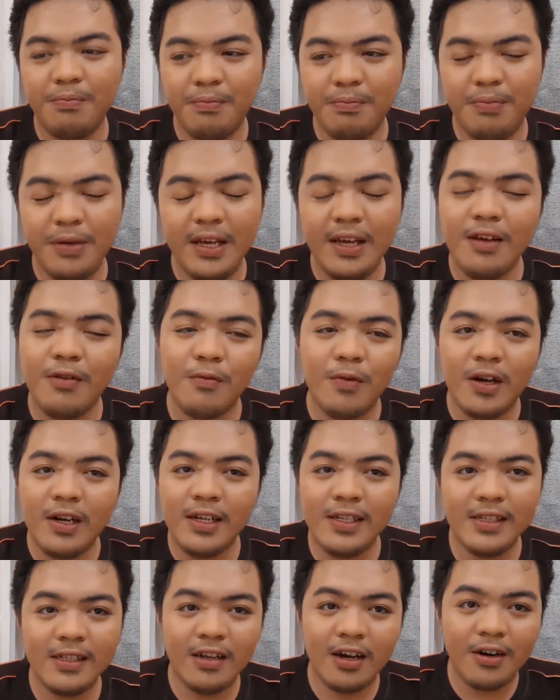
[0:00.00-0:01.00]
being one
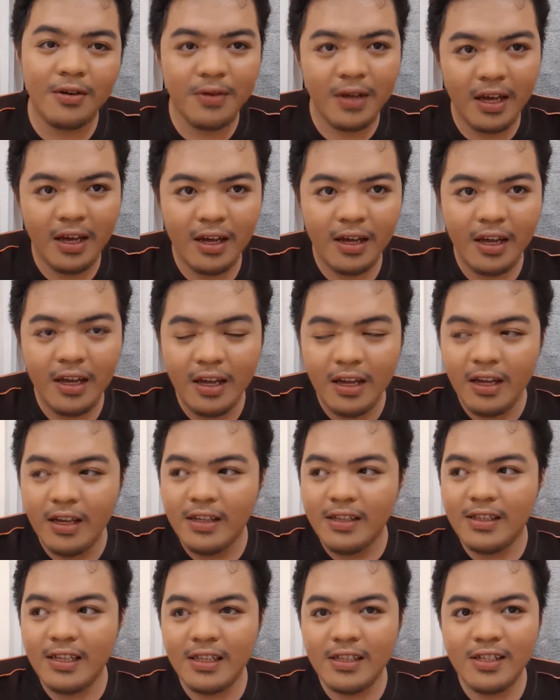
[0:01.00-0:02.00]
is not okay.
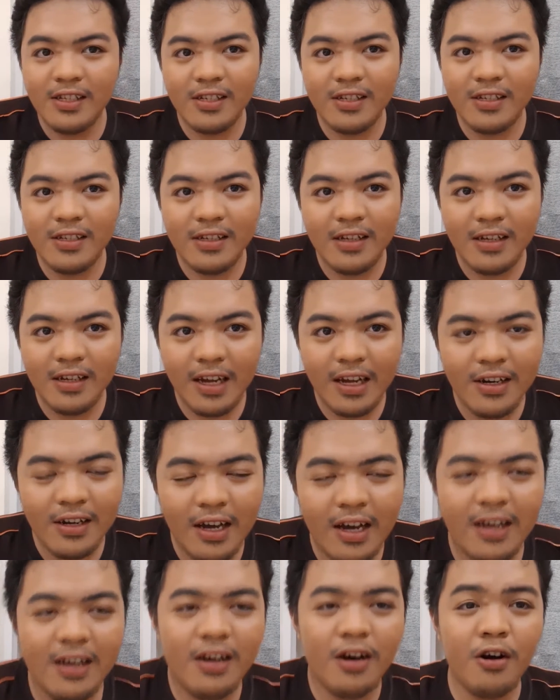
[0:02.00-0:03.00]

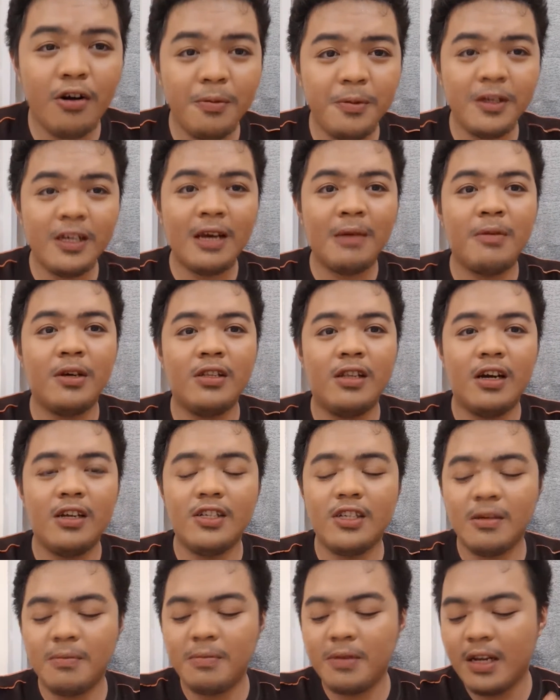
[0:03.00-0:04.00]
I hope you get my
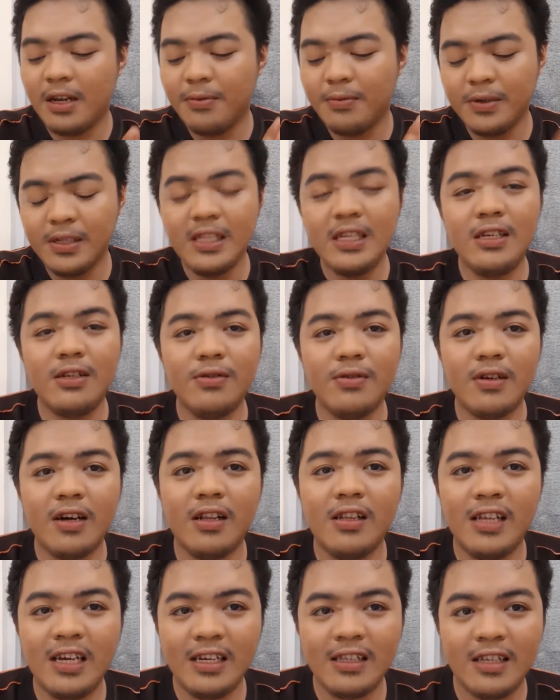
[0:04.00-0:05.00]
logic, but I really do
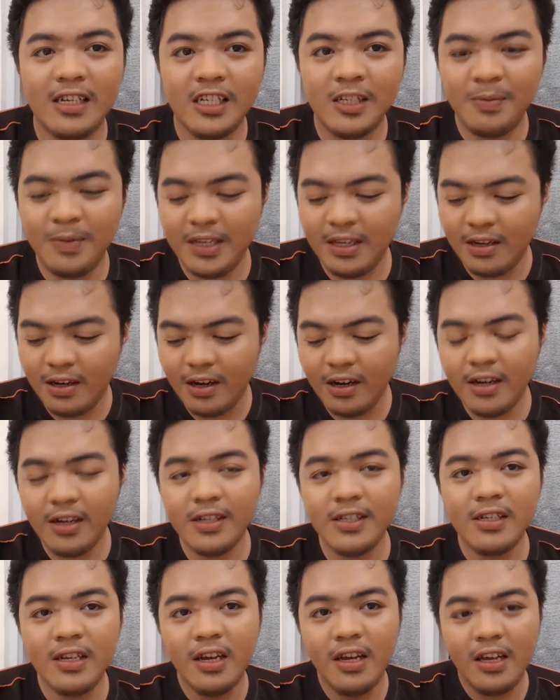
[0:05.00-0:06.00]
not like this
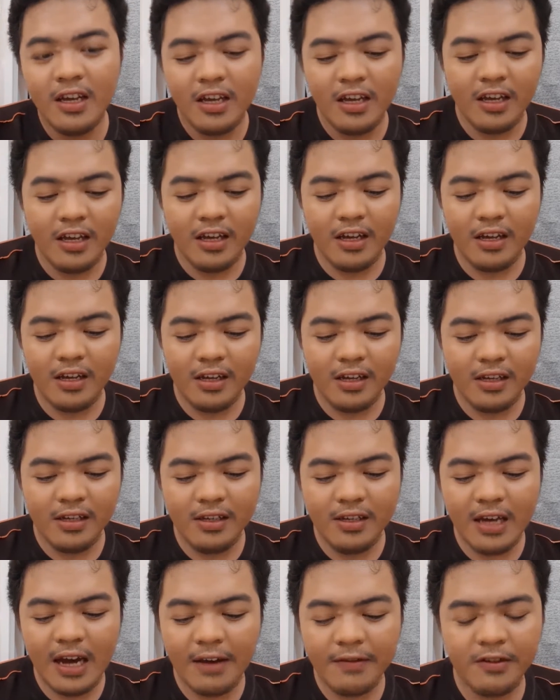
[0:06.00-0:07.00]
because
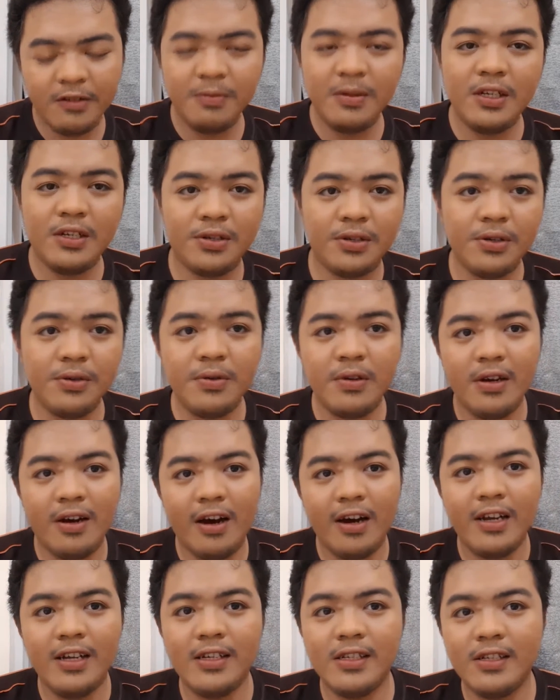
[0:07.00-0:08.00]
you have to be true and
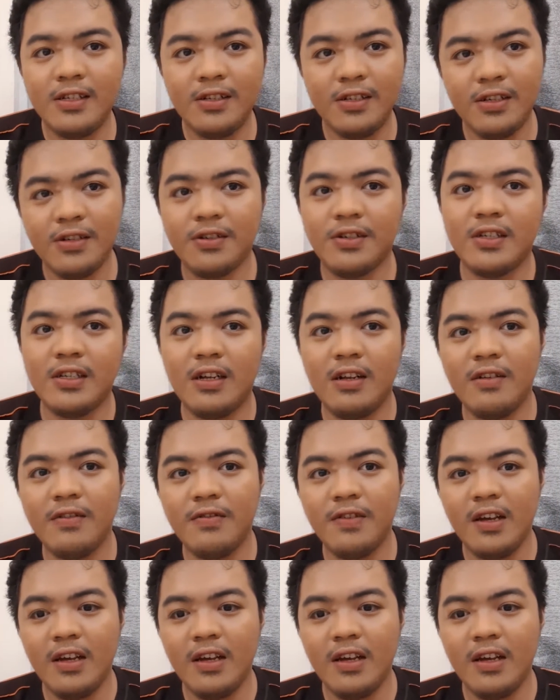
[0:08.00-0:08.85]
honest to yourself.